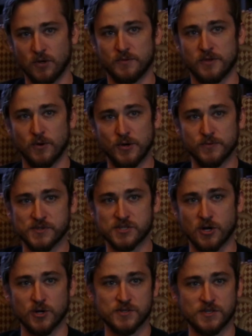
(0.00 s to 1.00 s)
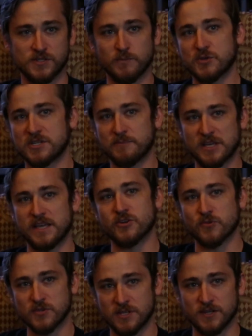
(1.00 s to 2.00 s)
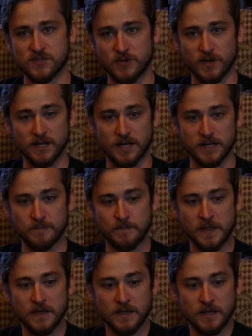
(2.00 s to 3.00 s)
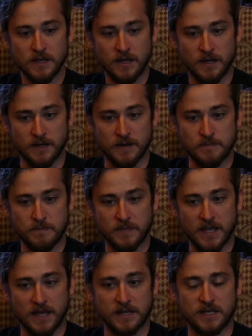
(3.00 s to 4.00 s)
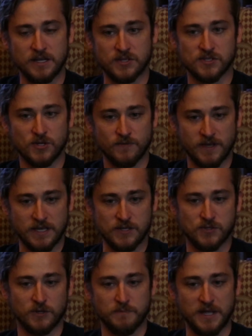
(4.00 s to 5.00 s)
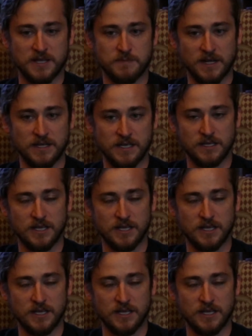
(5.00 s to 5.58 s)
they're their own star system or something interesting is going on. Um, and in his survey, he took many, many